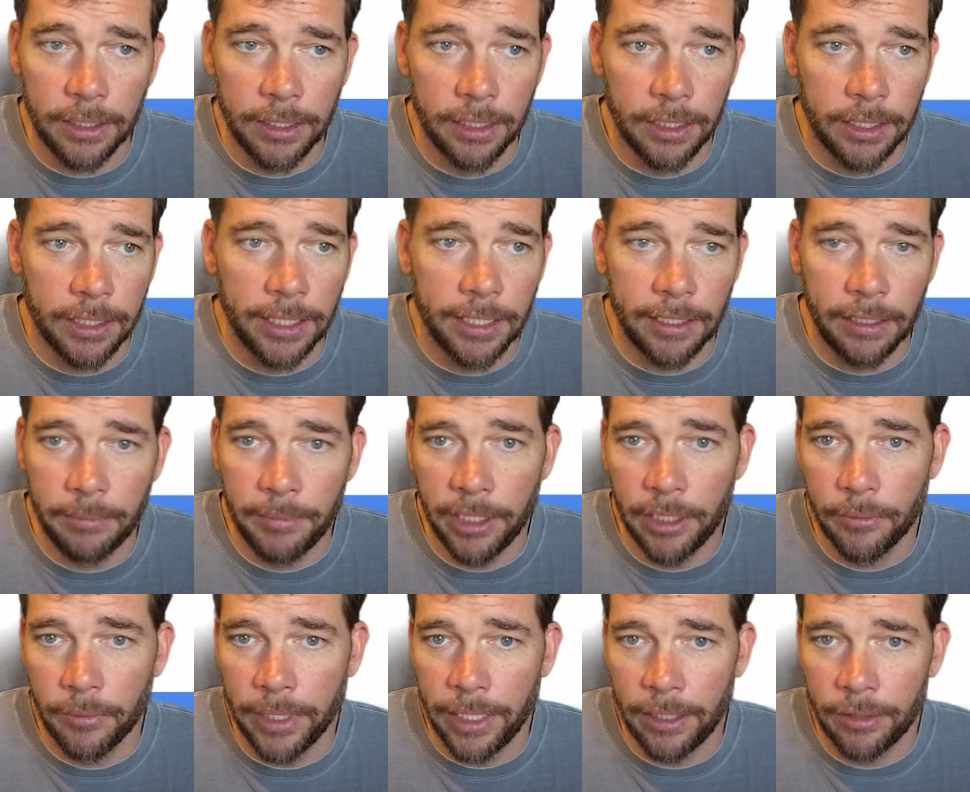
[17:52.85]
In
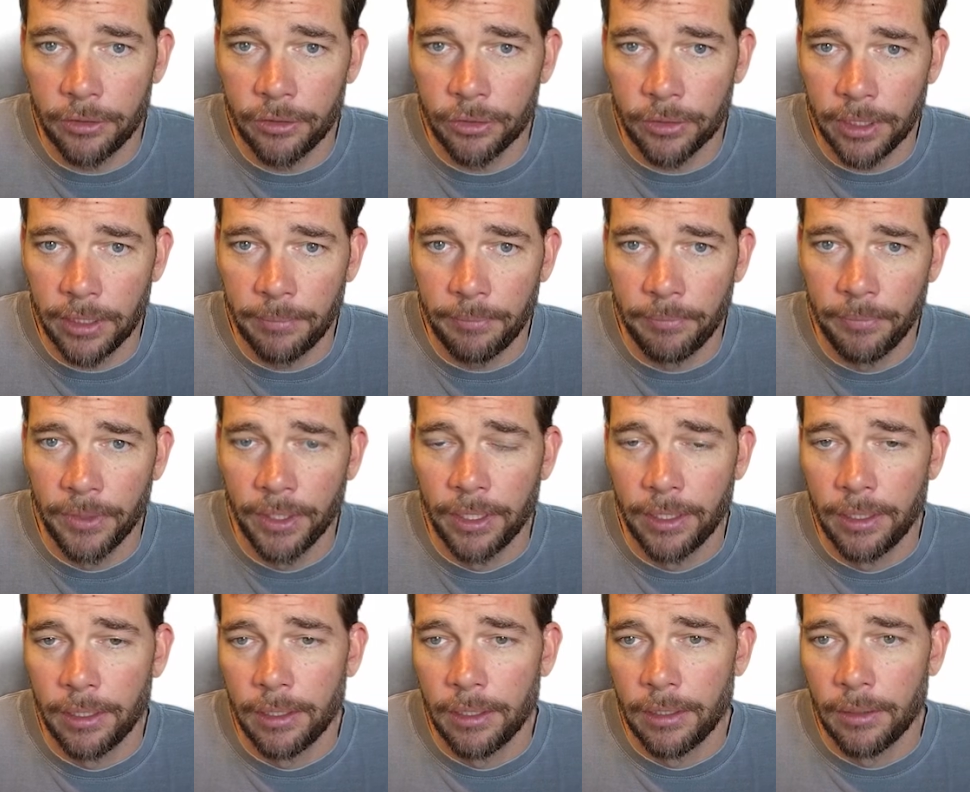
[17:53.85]
economy, round trip,
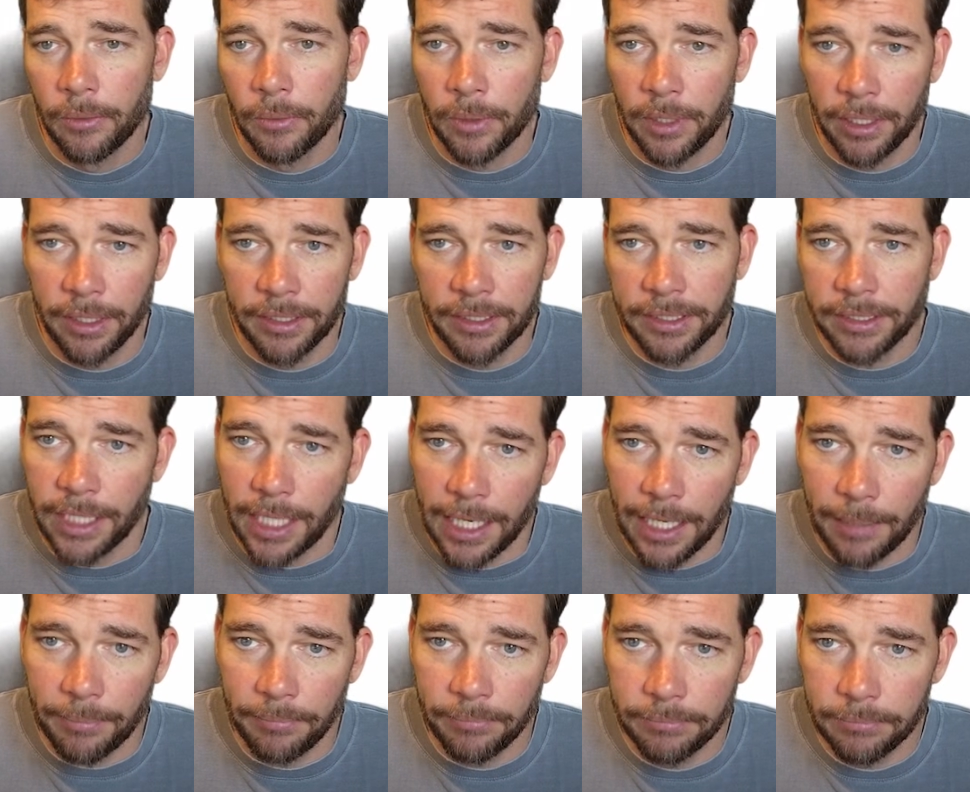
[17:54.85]
one
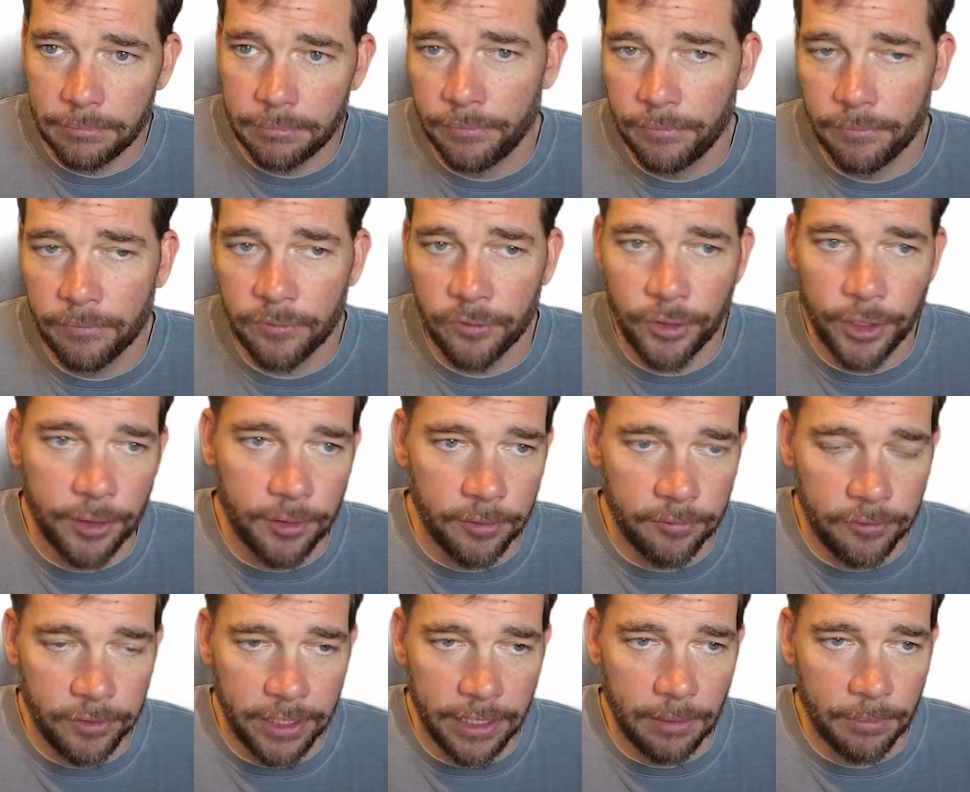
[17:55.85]
stop,
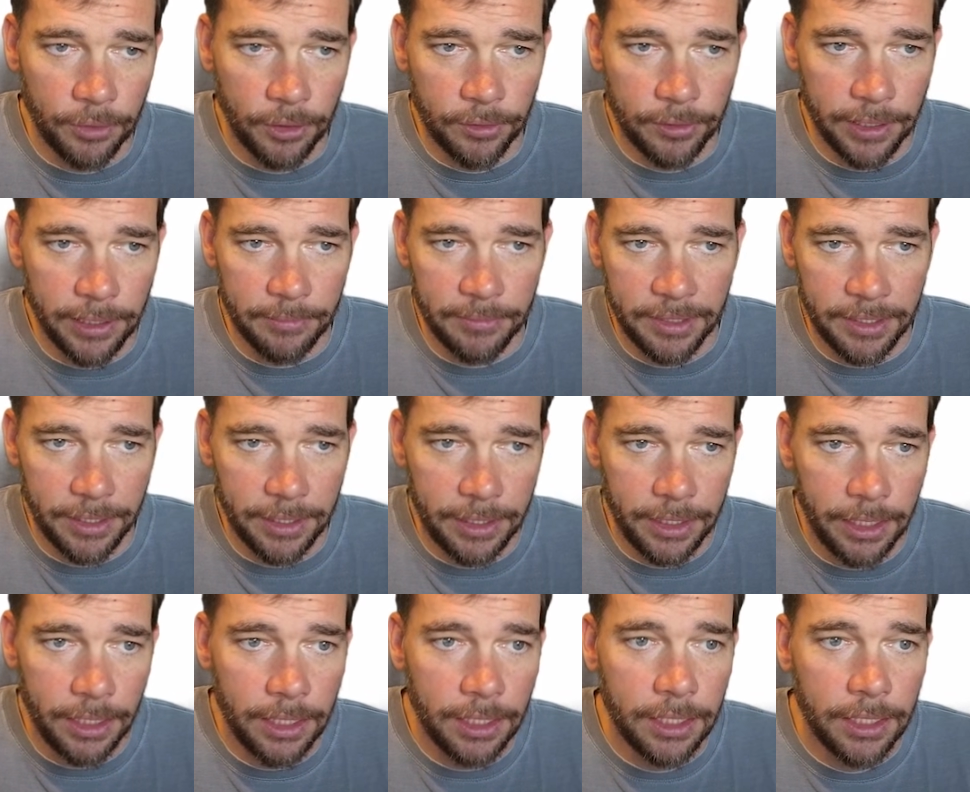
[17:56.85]
frequent flyer programs,
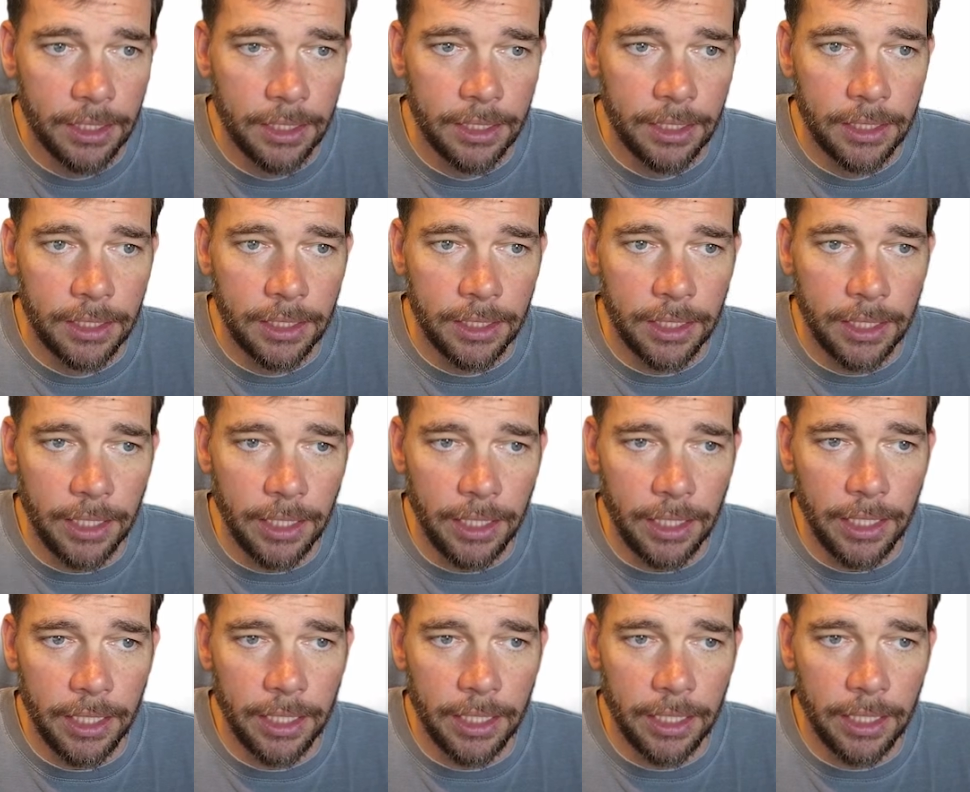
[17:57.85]
any,
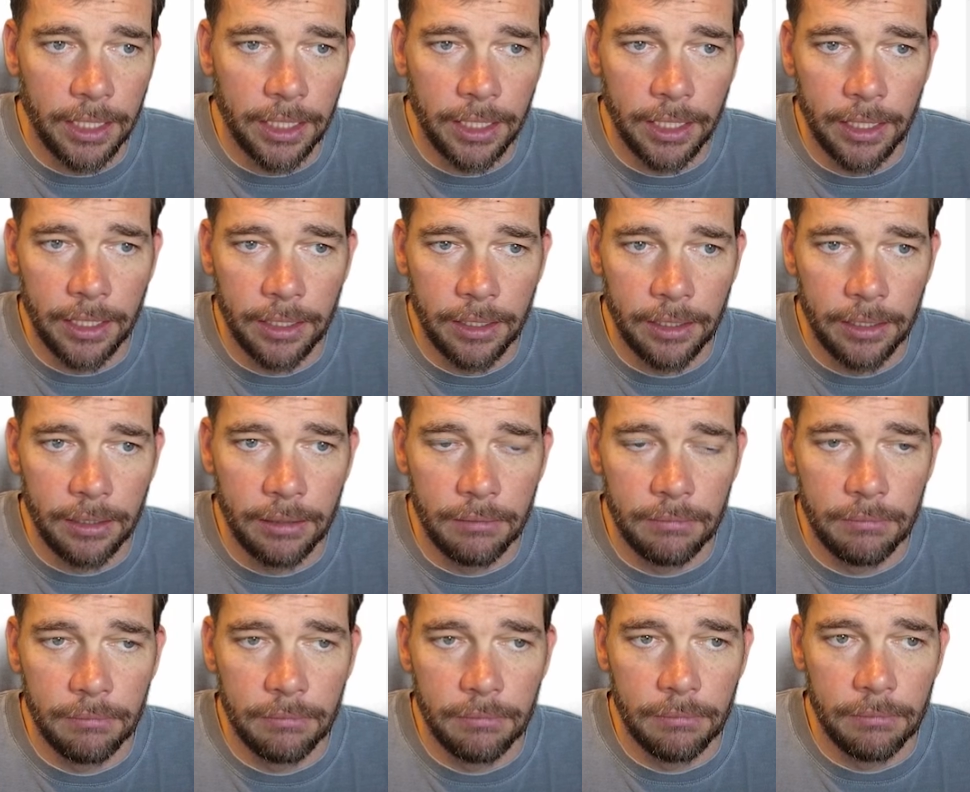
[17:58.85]
and
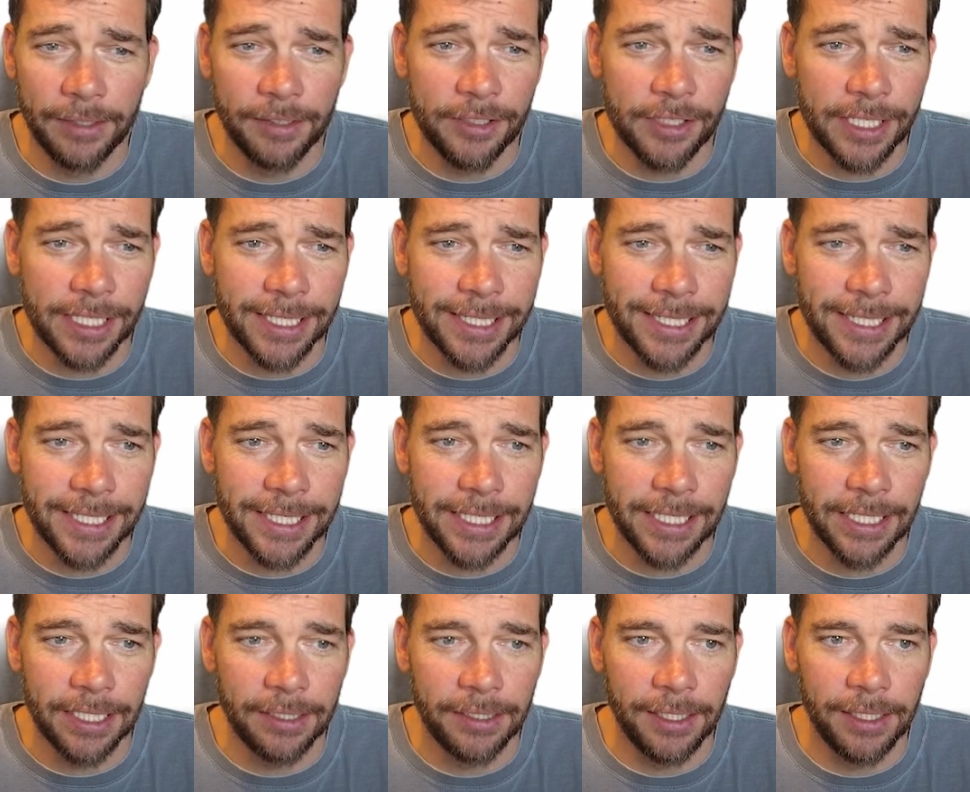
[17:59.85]
as you can
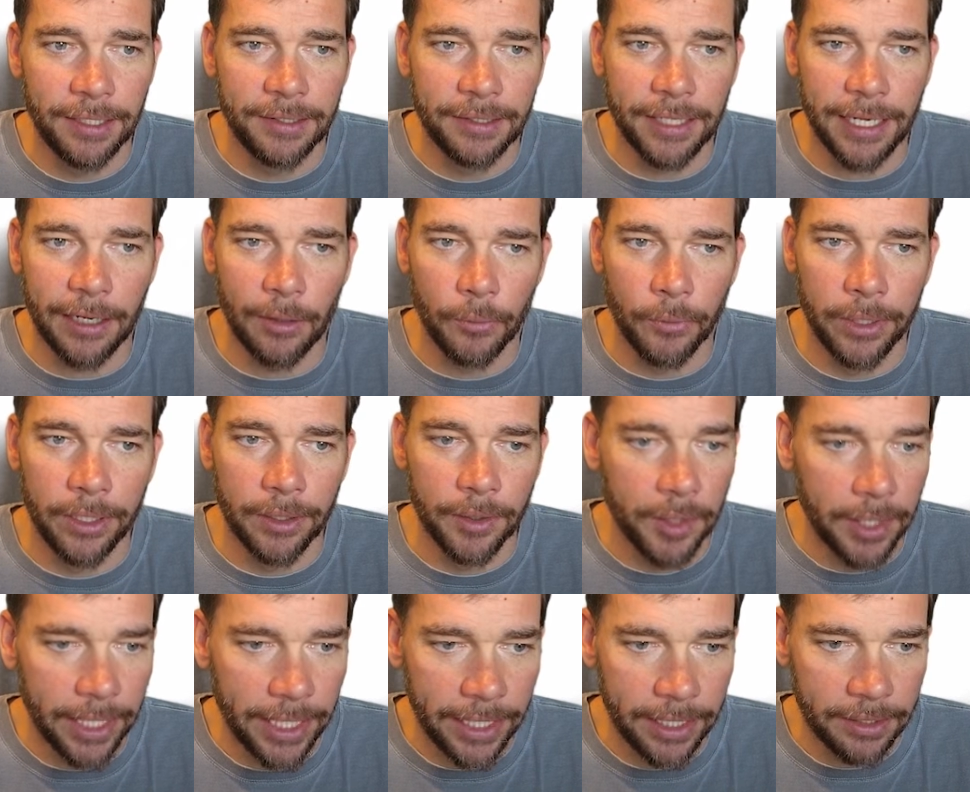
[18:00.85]
see, it's got a real
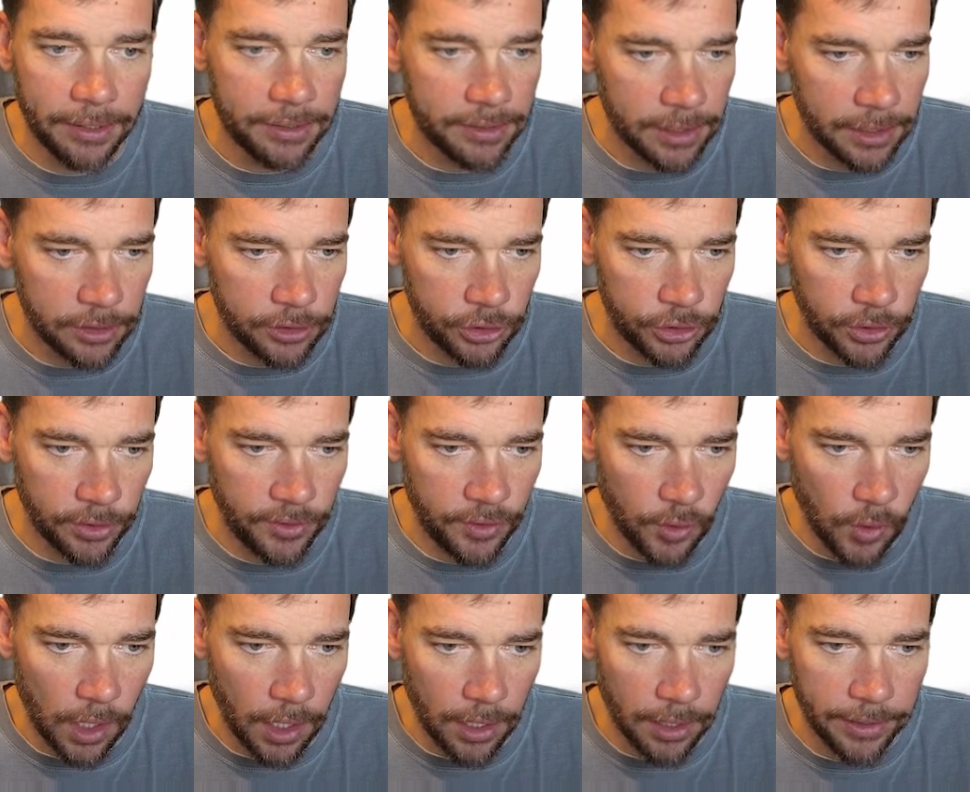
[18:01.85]
nice, shows
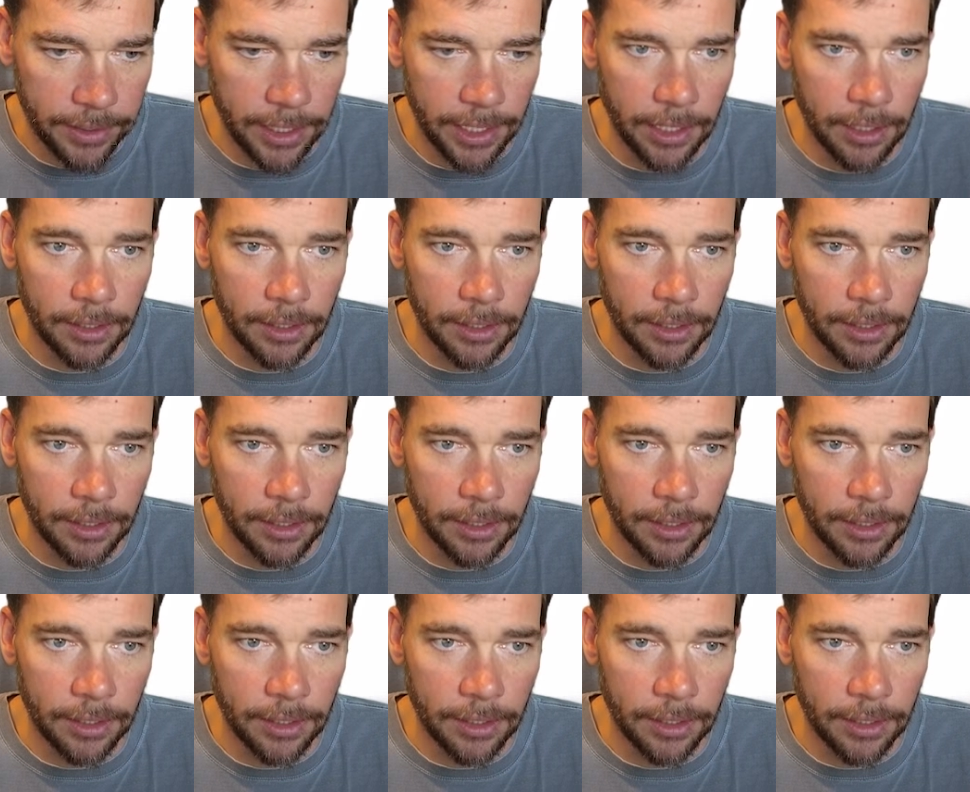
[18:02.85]
you all the